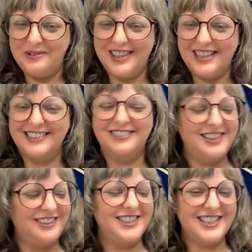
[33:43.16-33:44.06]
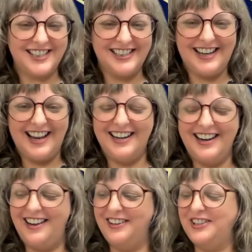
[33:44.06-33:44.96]
know. That's a great question. And,
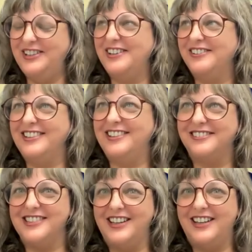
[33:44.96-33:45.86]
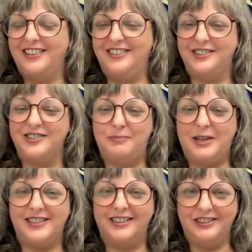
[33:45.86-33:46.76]
there's
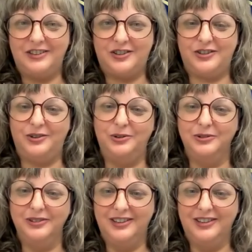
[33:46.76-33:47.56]
basically two